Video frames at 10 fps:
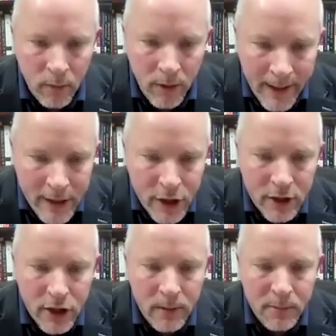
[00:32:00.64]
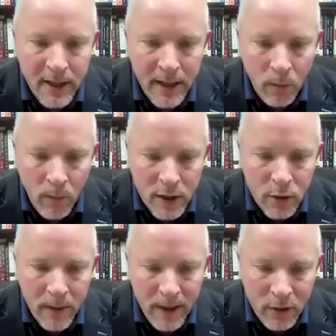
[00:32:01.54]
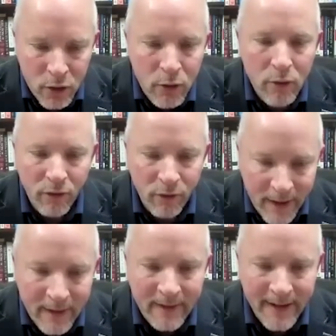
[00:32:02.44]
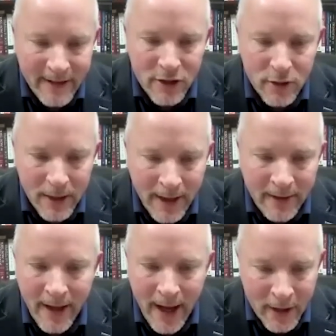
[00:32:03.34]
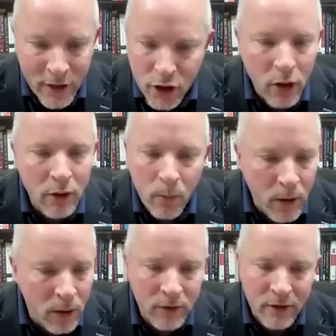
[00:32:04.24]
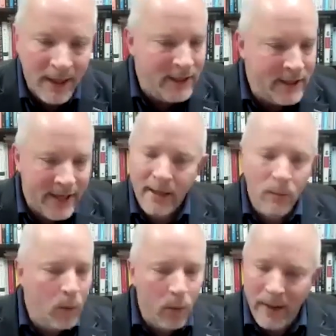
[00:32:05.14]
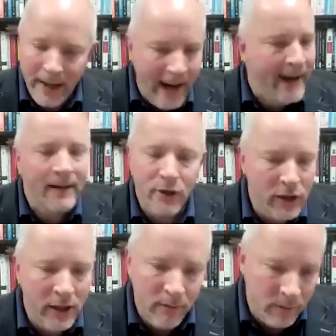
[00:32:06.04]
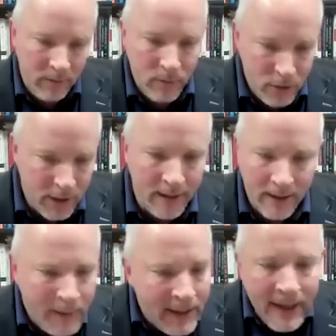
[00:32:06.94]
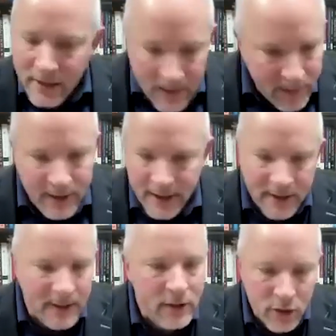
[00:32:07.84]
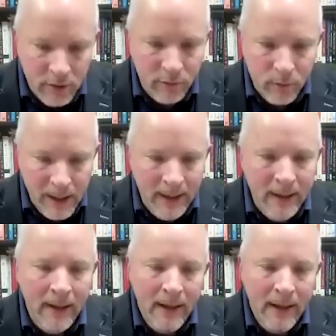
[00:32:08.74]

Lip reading: Relationships in which we do fun things together and show the world exactly what we can achieve together. I mean, that's the meetings industry for me.